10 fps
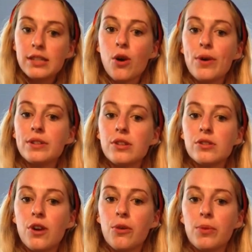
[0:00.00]
it's always going to
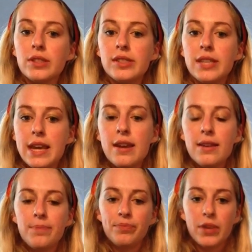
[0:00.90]
start with a
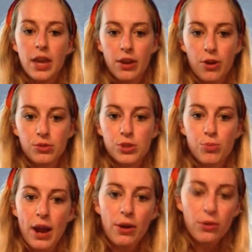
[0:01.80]
seed and go
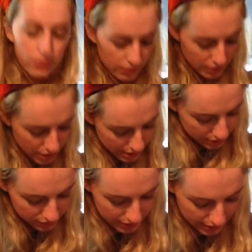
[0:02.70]
sprout,
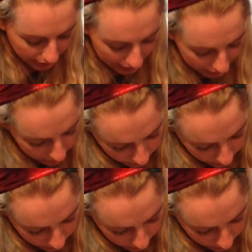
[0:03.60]
seedling,